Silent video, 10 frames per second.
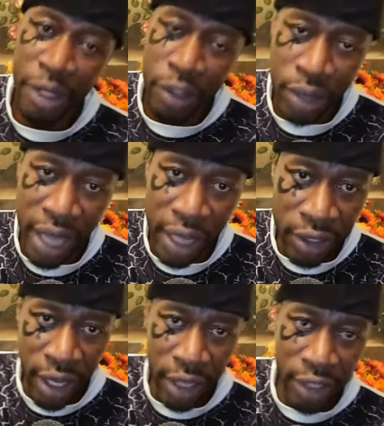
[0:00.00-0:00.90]
It's mental
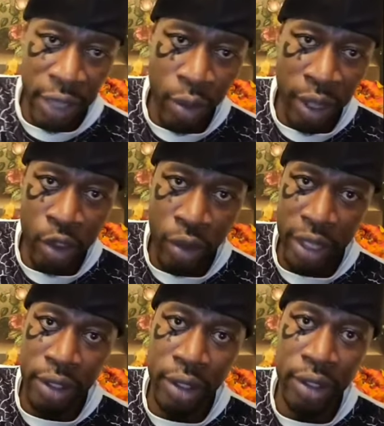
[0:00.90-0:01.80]
calisthenics. How do
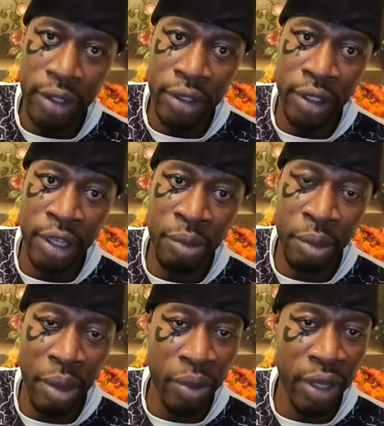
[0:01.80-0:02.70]
I train to
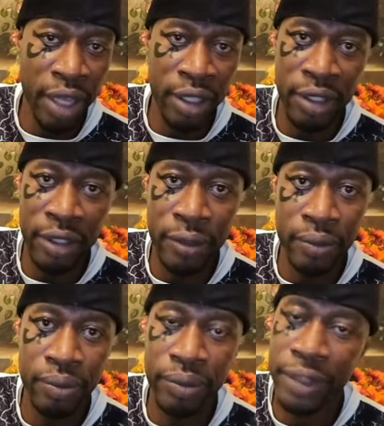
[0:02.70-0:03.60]
keep a memory like
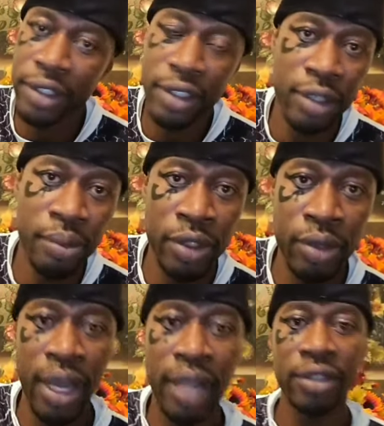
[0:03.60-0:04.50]
this? It's
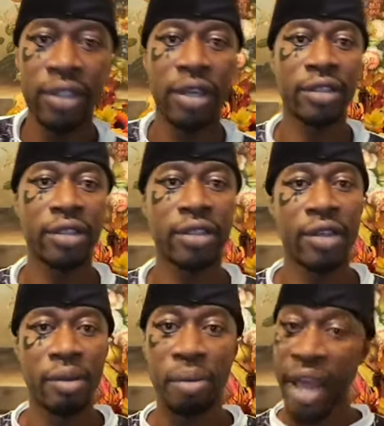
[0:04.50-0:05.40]
just mental
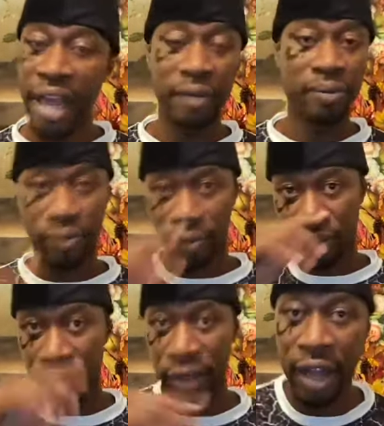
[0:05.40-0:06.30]
calisthenics. But hey,
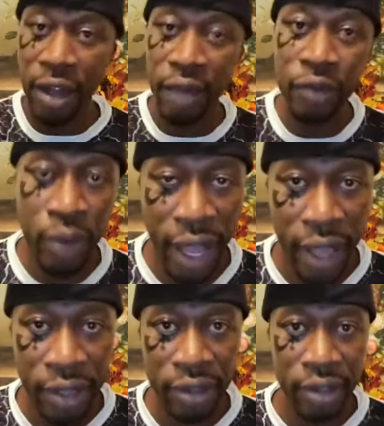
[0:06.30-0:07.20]
I love
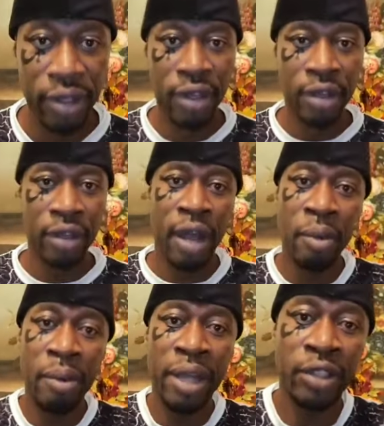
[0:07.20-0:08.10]
you guys.
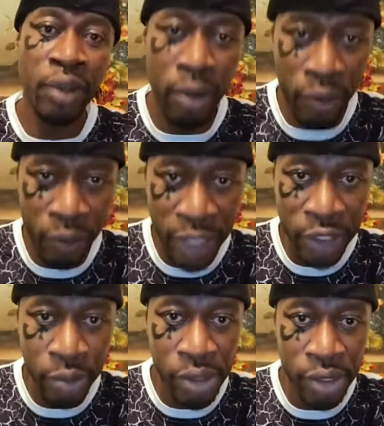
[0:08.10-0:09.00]
I'm about to go to
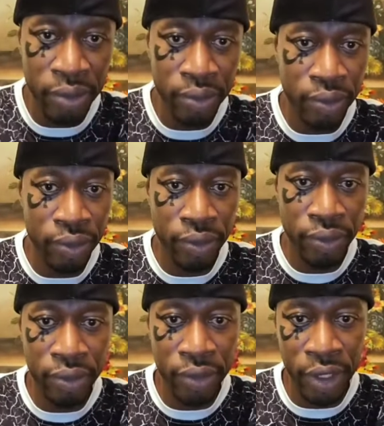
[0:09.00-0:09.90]
Facebook
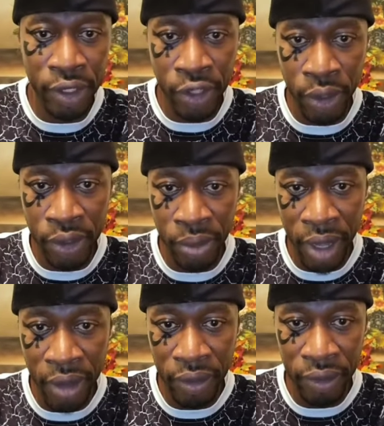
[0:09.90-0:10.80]
and show
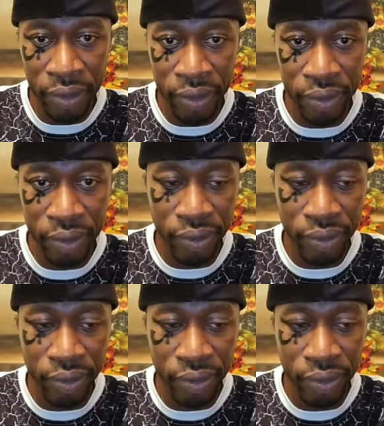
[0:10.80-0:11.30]
some love.